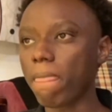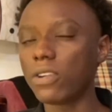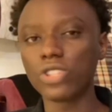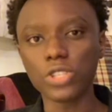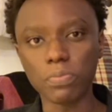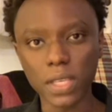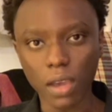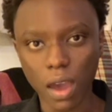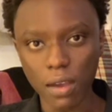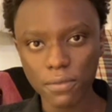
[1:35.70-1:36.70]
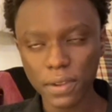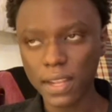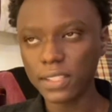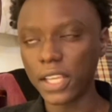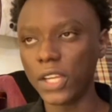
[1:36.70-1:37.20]
just be
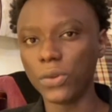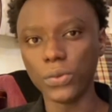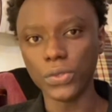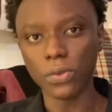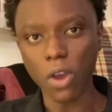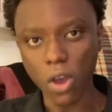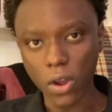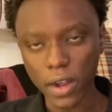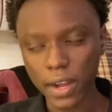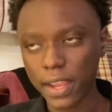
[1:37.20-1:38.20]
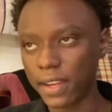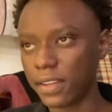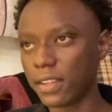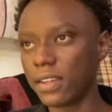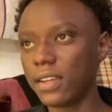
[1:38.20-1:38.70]
confident in who you are
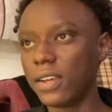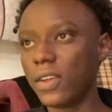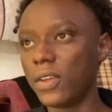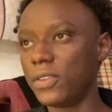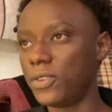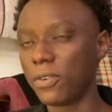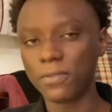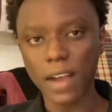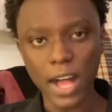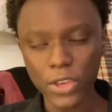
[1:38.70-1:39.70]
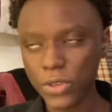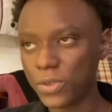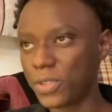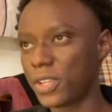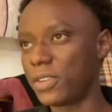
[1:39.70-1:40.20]
and your
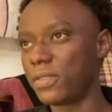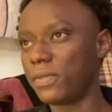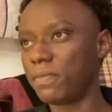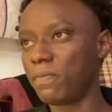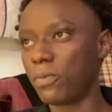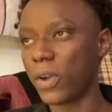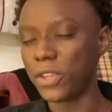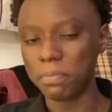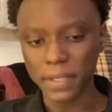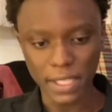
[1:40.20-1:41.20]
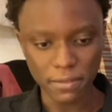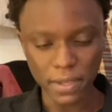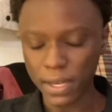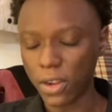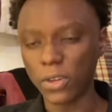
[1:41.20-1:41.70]
values and what you believe
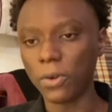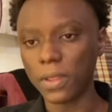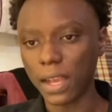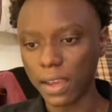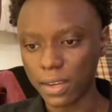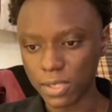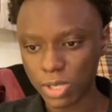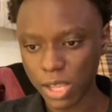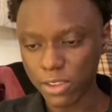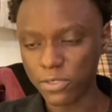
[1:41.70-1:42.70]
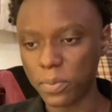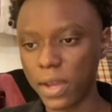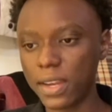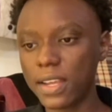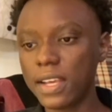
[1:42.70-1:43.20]
in and all that kind of stuff.
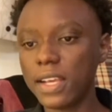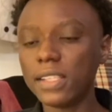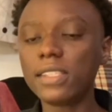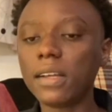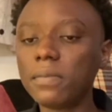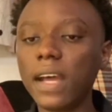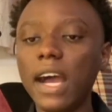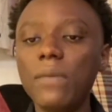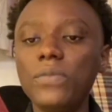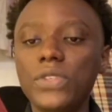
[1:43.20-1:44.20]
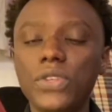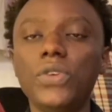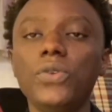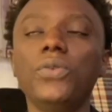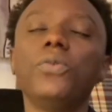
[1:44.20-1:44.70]
But sometimes
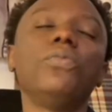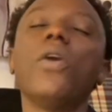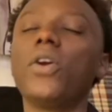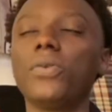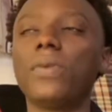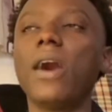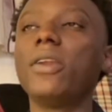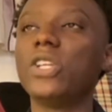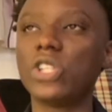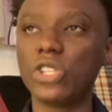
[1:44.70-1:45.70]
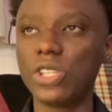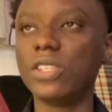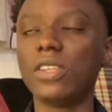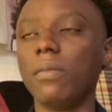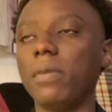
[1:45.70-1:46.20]
you walk around and just see
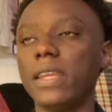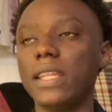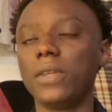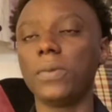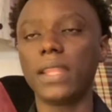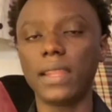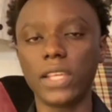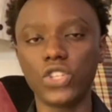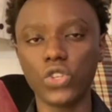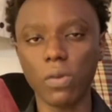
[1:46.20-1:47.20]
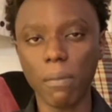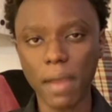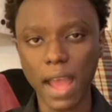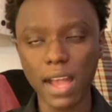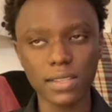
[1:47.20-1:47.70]
somebody in the way that they show up
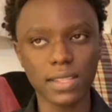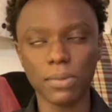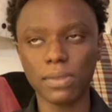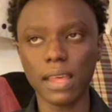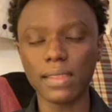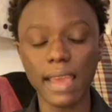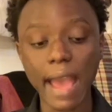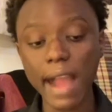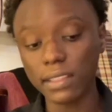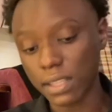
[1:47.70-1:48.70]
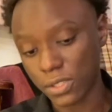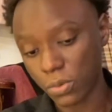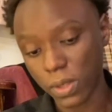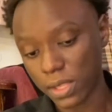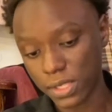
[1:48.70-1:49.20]
as, and the way that they act, as
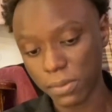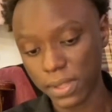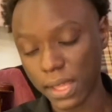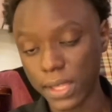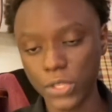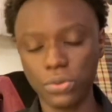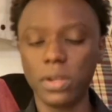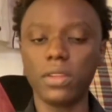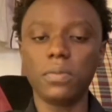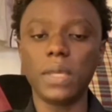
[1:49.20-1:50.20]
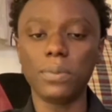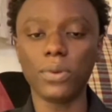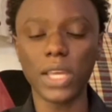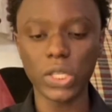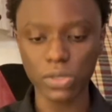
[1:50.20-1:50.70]
well as the way that they treat other
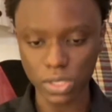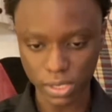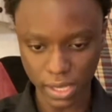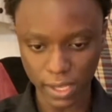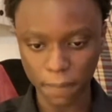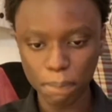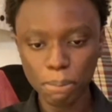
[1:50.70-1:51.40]
people, and you just like